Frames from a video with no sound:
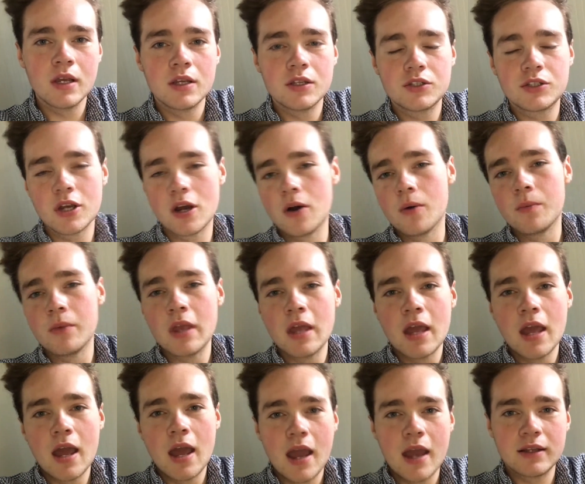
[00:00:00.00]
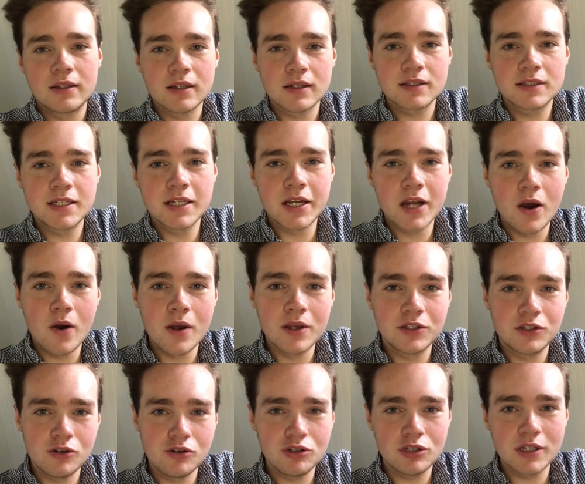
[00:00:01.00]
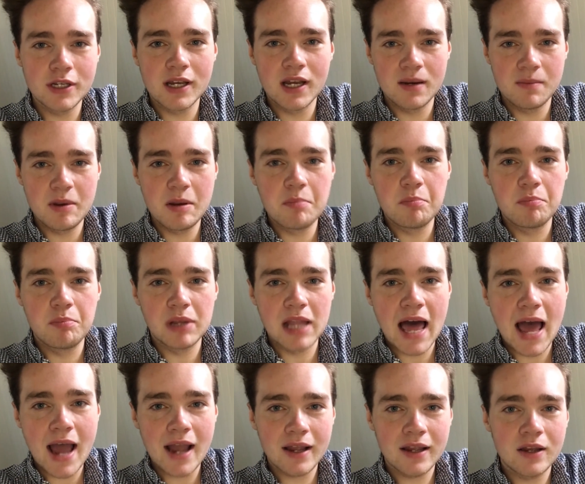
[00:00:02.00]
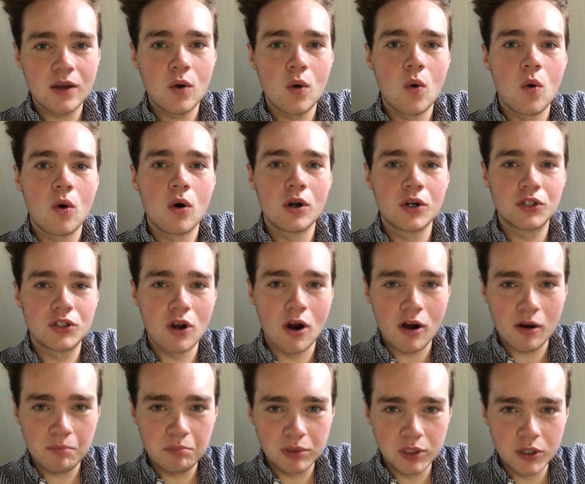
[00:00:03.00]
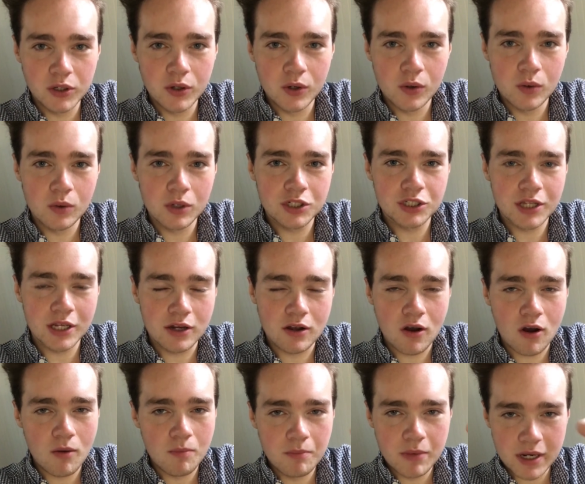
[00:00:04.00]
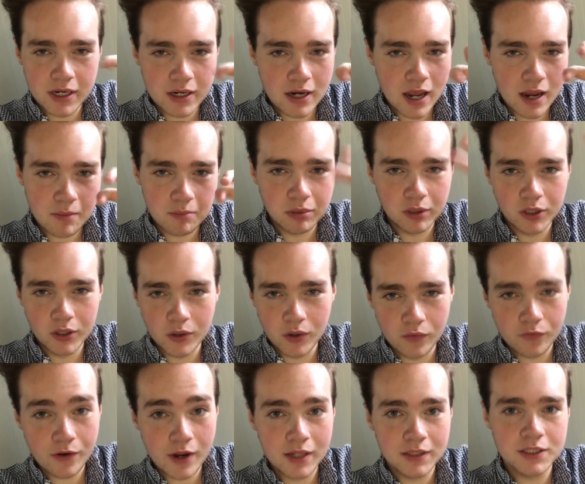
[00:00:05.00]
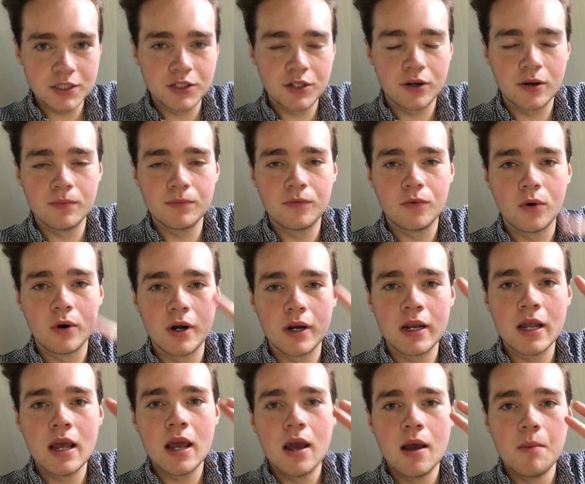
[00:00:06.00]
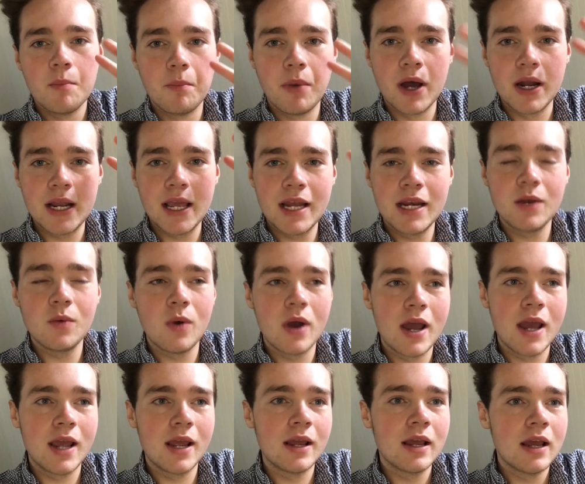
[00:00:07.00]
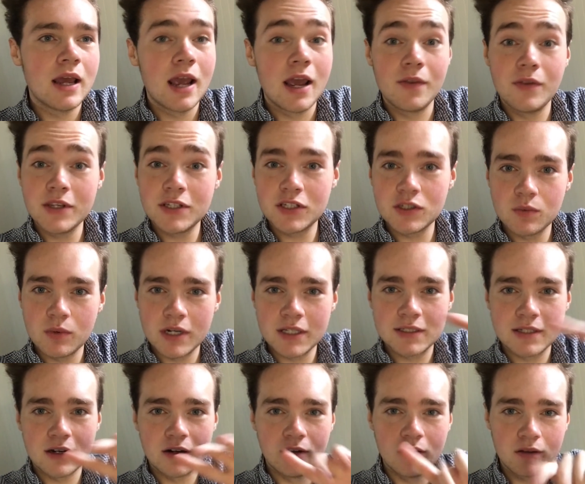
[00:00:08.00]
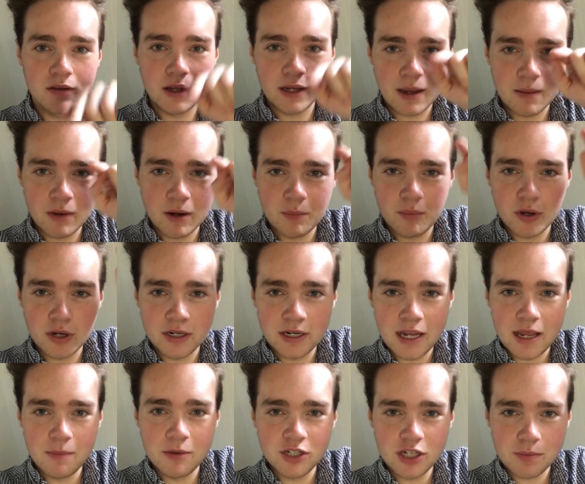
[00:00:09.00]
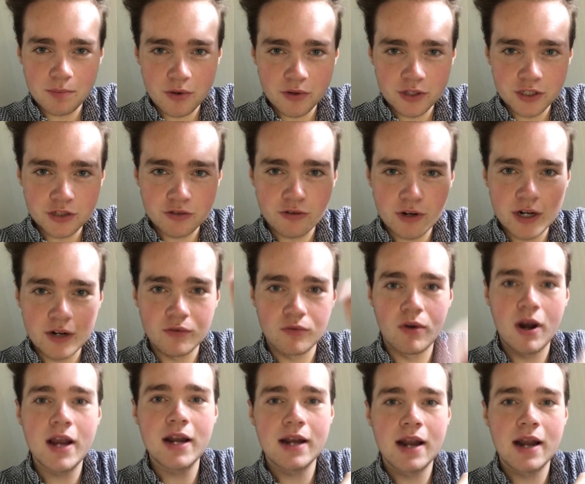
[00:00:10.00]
So a tuxedo is usually going to be black or dark blue, which they call midnight blue, fancy term for it. But anyway, and this is what it's going to look like. I'm going to put an image up on the screen right